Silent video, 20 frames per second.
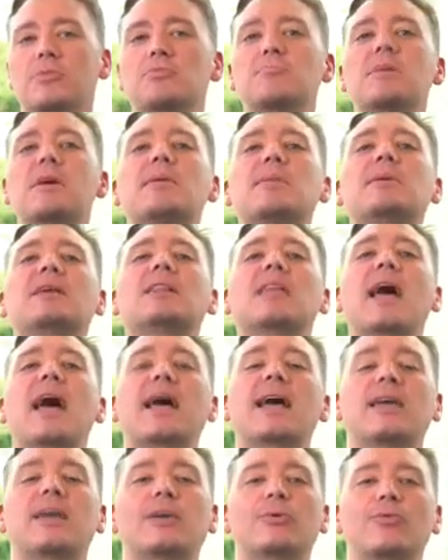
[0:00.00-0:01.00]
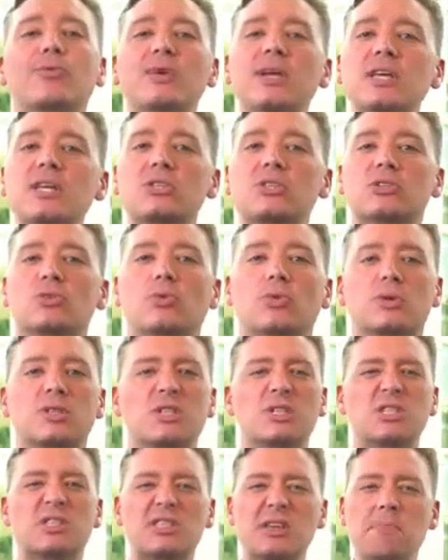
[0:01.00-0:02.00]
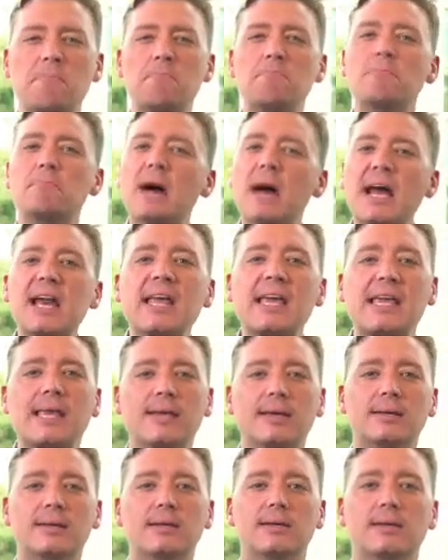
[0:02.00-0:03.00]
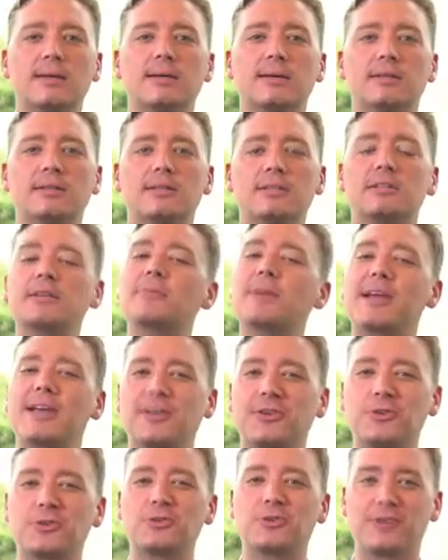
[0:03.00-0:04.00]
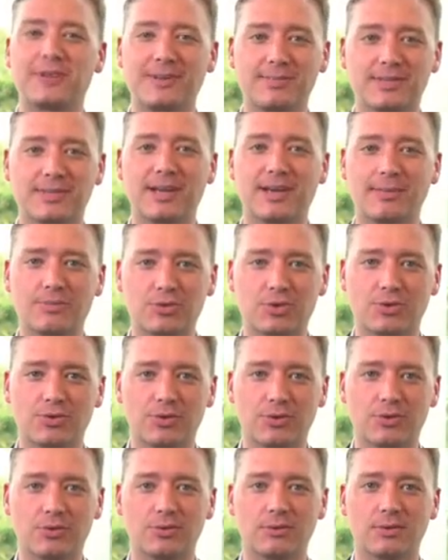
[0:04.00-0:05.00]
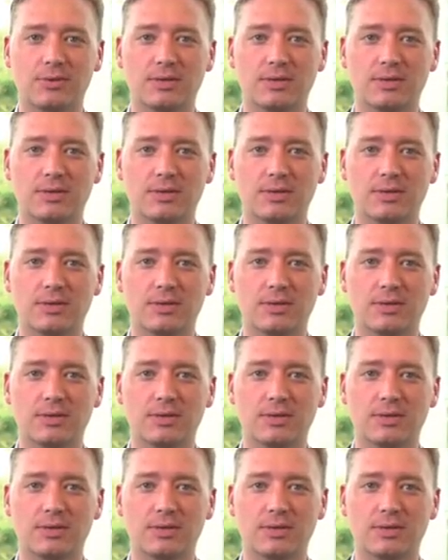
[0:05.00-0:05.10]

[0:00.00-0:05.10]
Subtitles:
You may be lacking resources, the money to make your dreams come true.